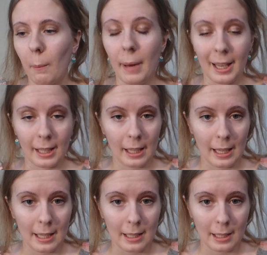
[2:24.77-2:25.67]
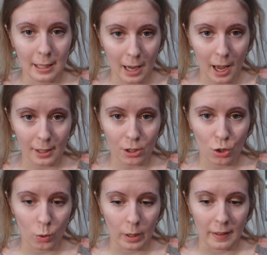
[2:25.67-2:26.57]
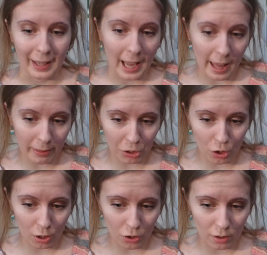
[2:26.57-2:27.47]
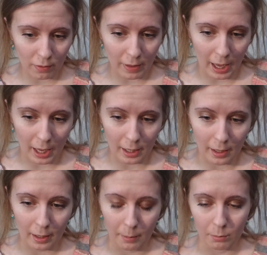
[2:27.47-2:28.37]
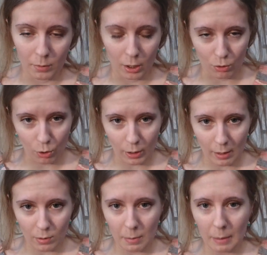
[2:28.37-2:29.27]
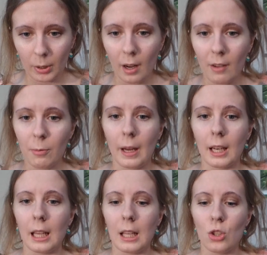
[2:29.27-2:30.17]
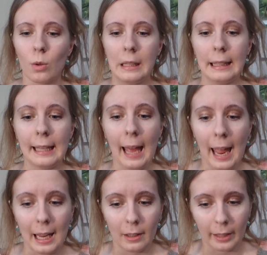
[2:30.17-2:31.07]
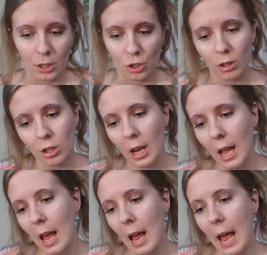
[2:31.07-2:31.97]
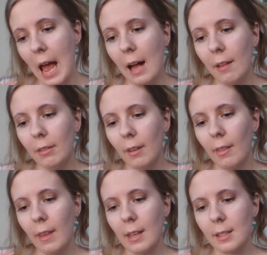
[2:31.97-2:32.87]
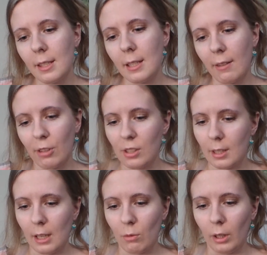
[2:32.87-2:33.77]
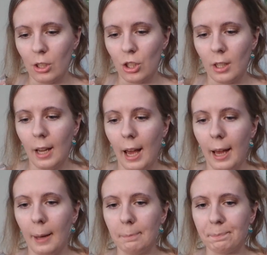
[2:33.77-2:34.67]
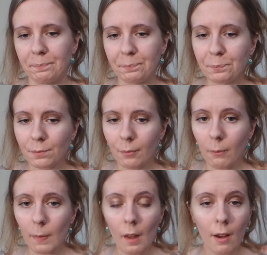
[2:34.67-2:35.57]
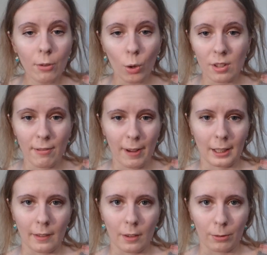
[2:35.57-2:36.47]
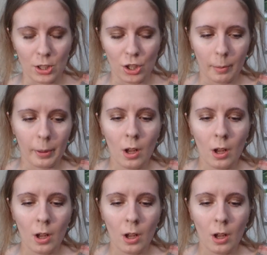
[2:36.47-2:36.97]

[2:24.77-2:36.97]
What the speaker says: but he did not join the Catholic Church that Tolkien was a member of, but he joined the Anglican Church. And this difference in religion, of course, affected their friendship